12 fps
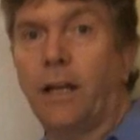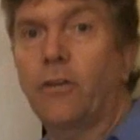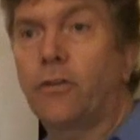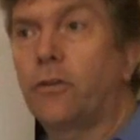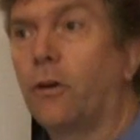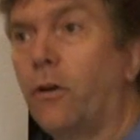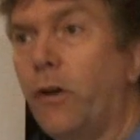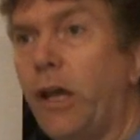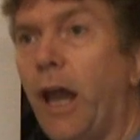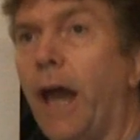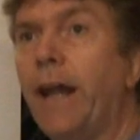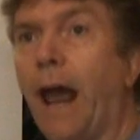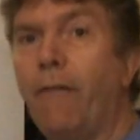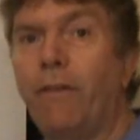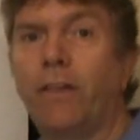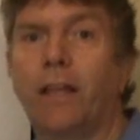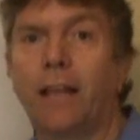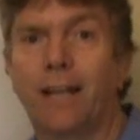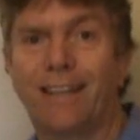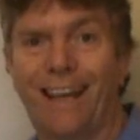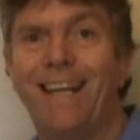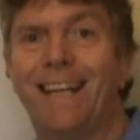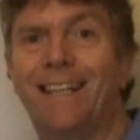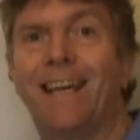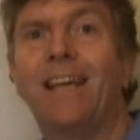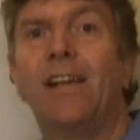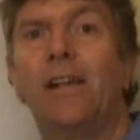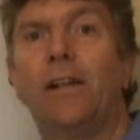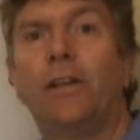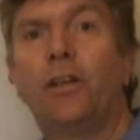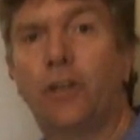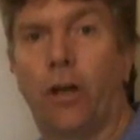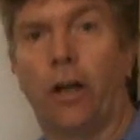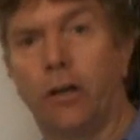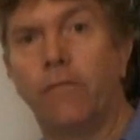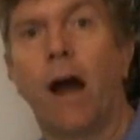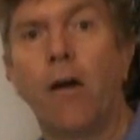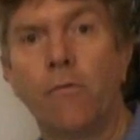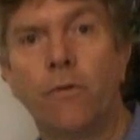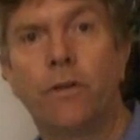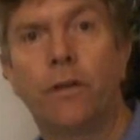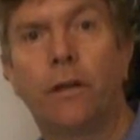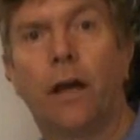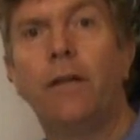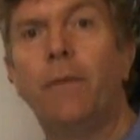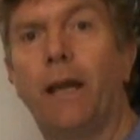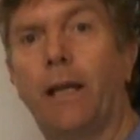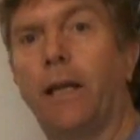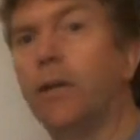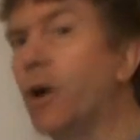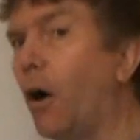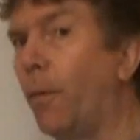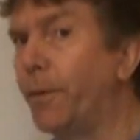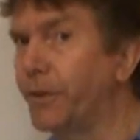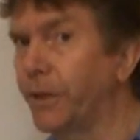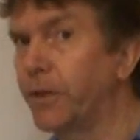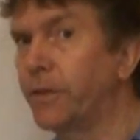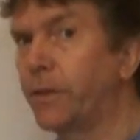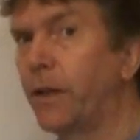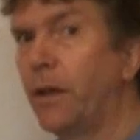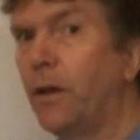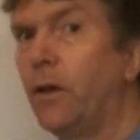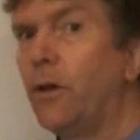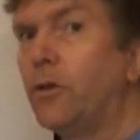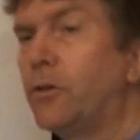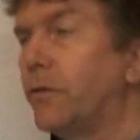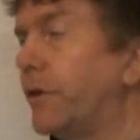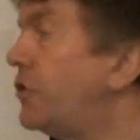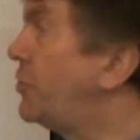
that story and everything that's in it, you turn it around and you make it into opposites. So if it's